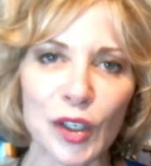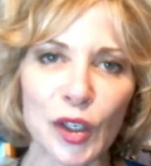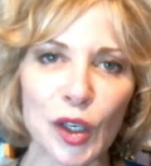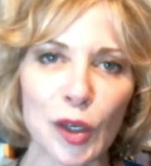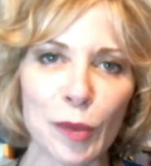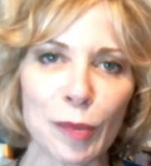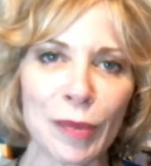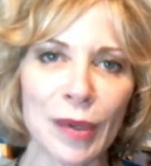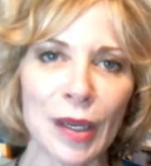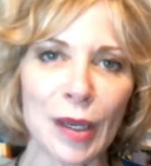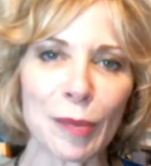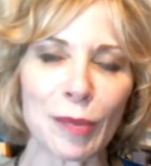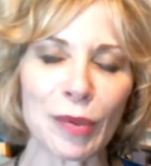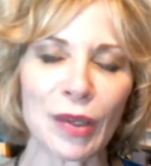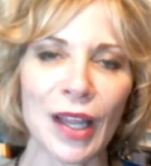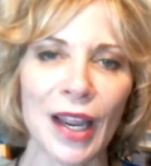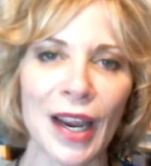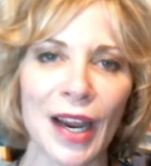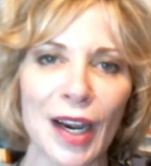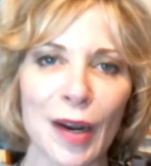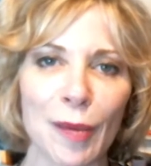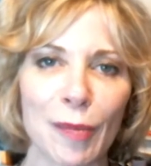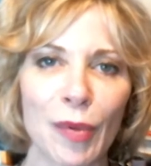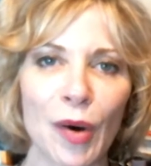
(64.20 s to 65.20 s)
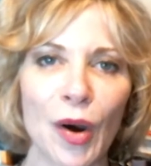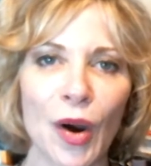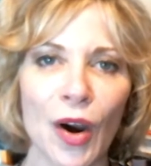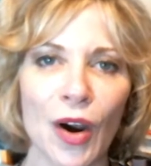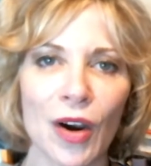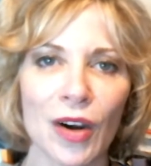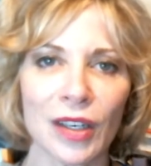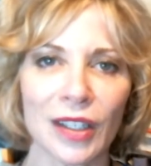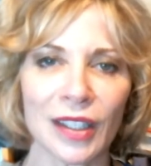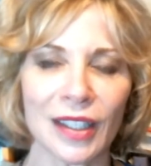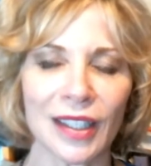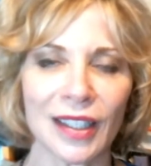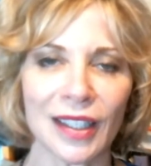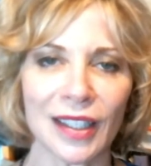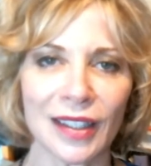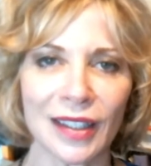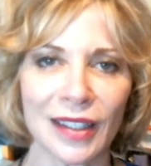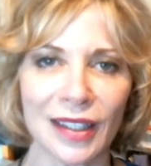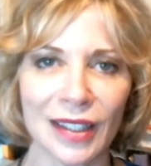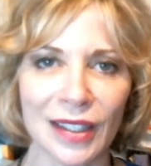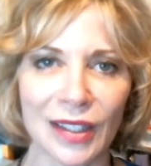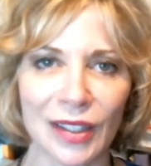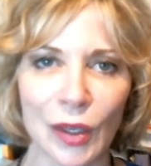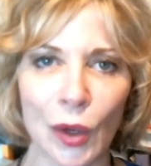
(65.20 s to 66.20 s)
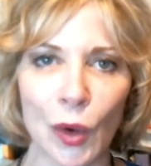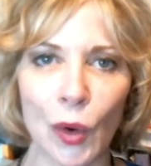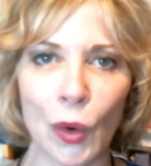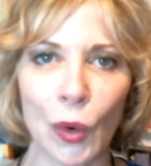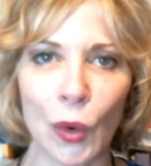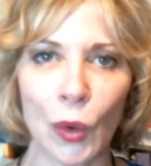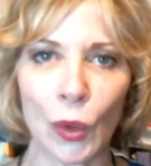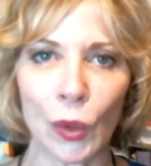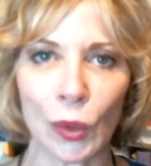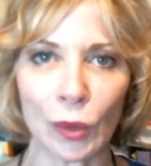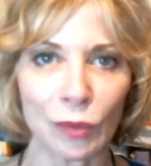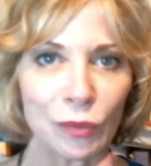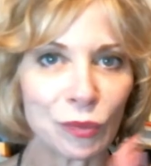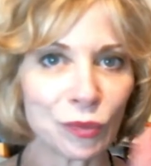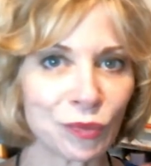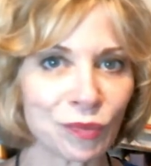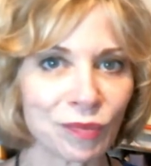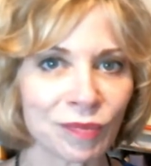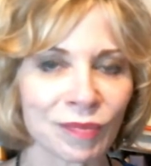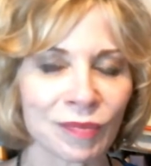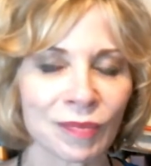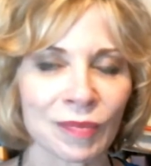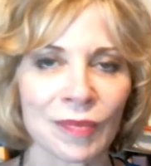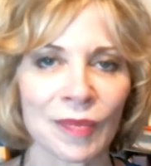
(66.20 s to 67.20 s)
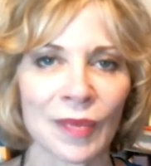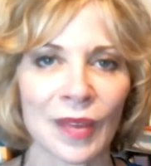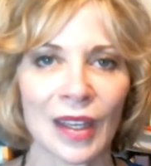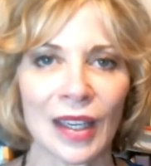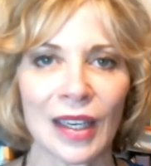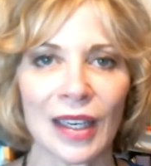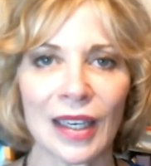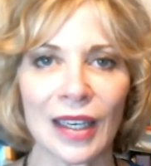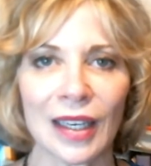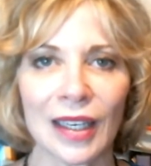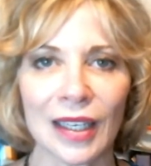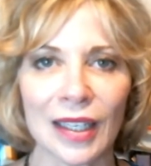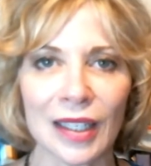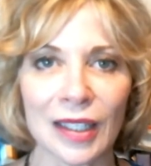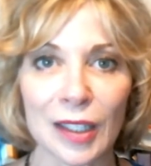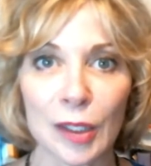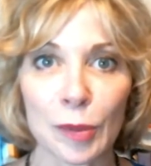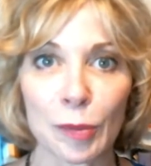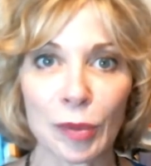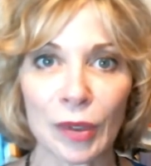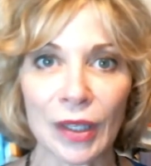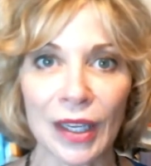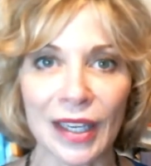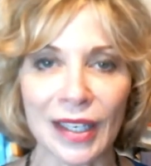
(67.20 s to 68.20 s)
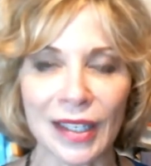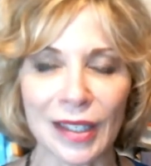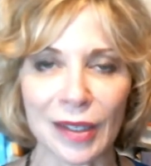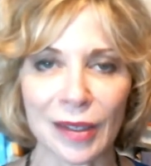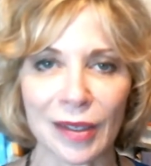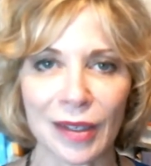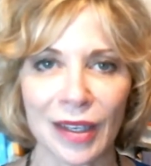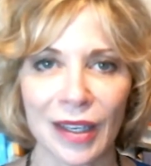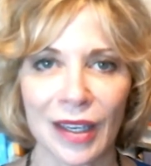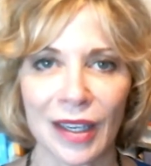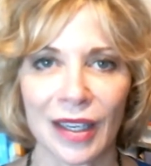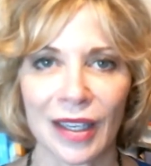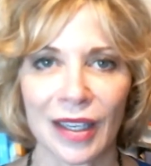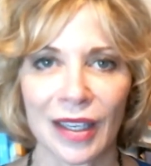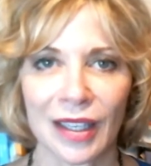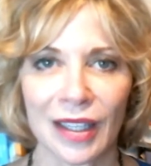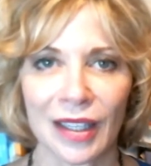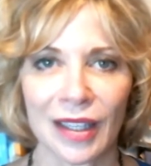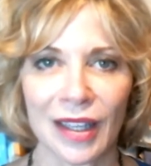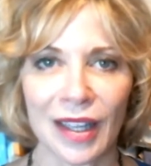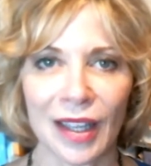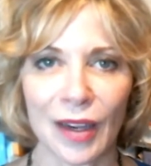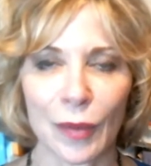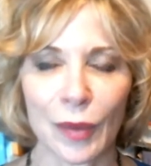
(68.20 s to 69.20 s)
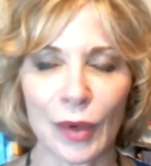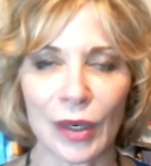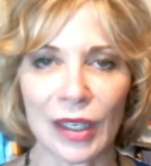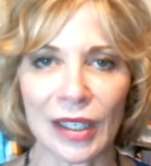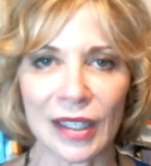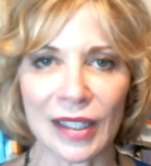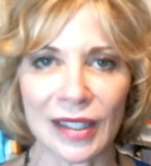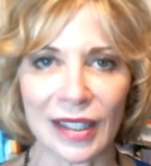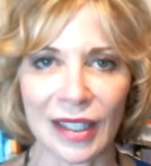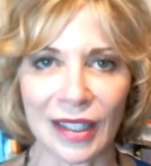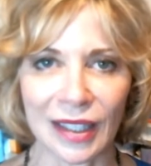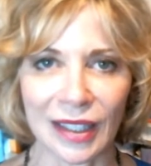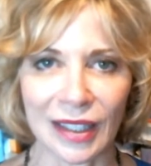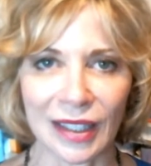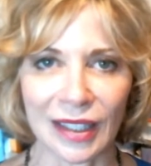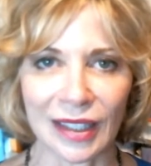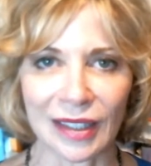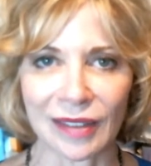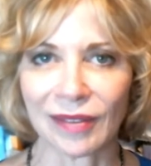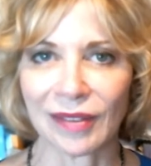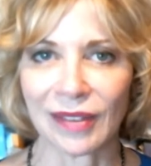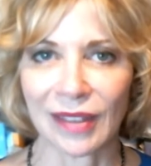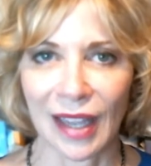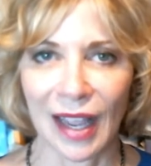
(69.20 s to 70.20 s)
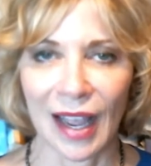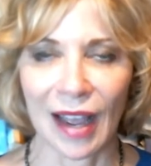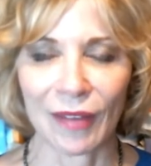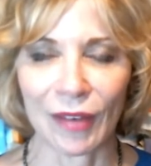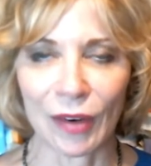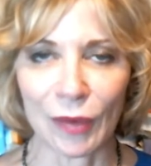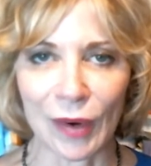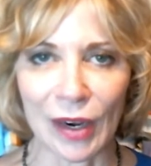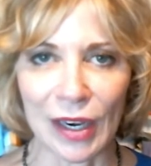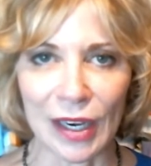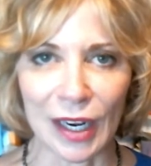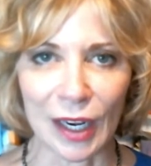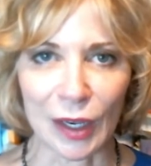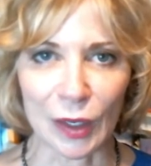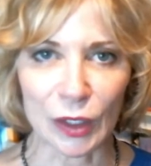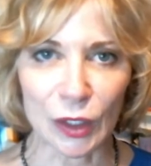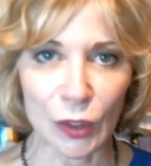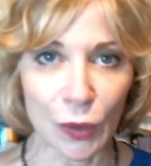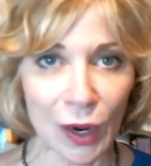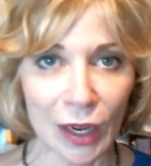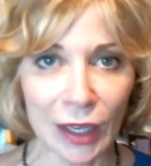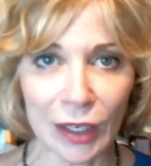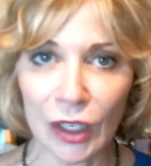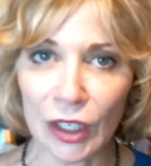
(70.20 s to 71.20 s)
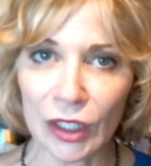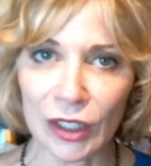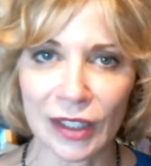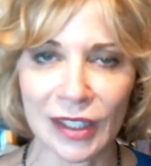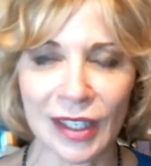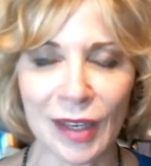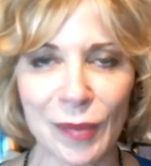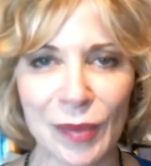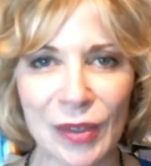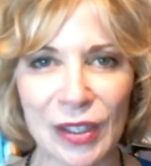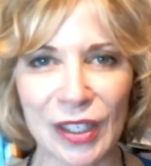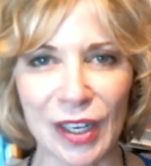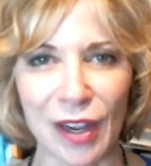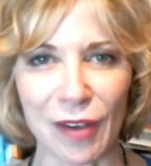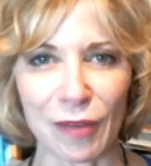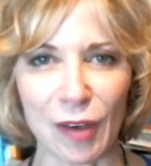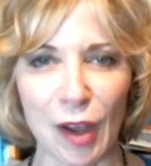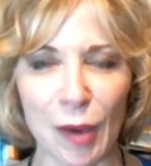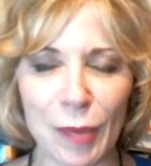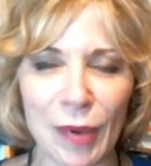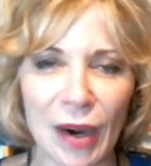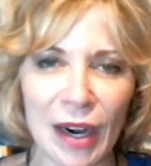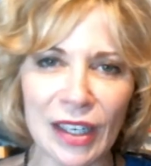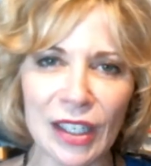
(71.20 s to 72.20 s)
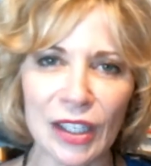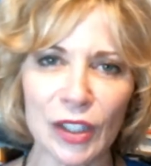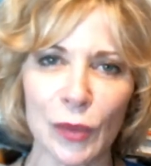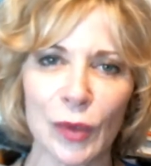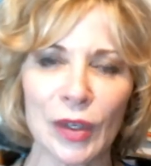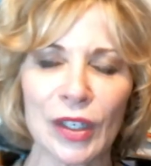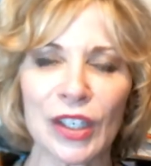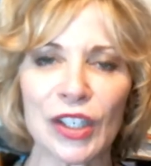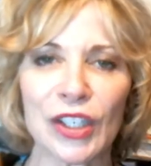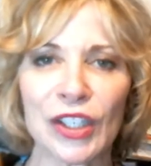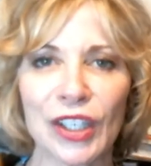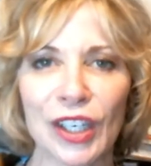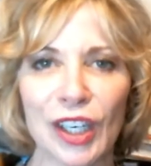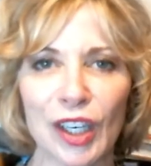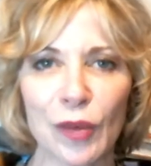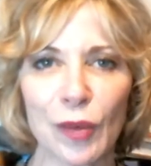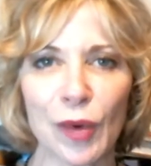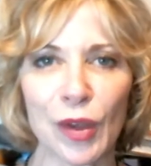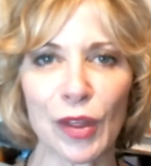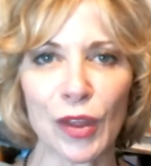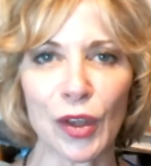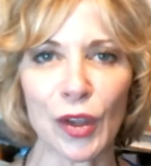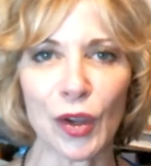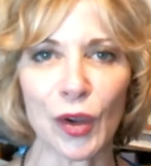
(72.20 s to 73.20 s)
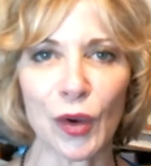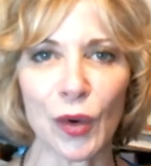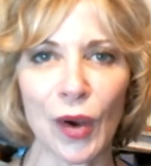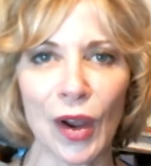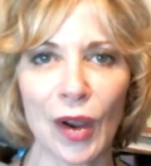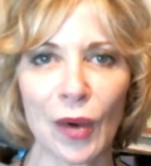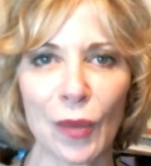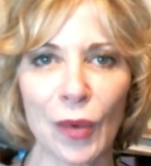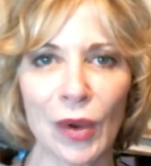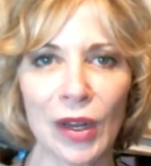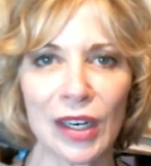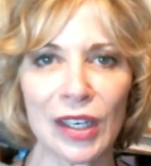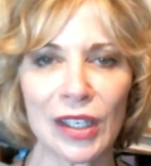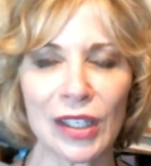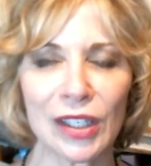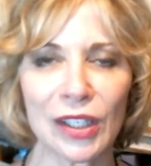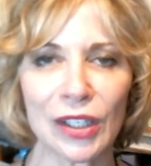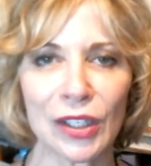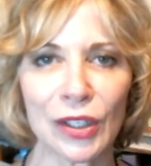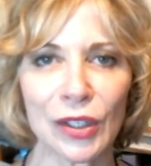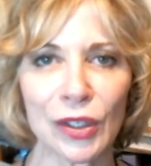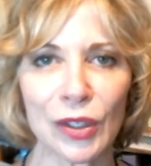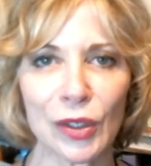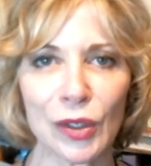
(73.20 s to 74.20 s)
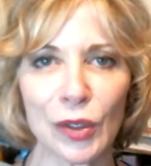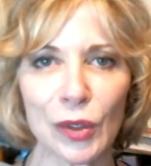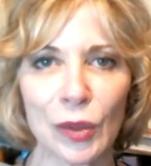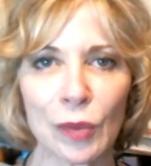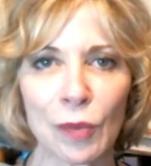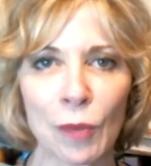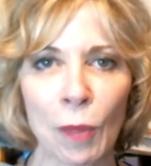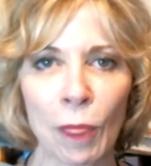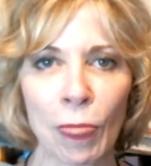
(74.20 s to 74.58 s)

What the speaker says: could be playing a part in this whole split that we're having right now. So I looked some stuff up, and I just wanted to share it with you. I wanted to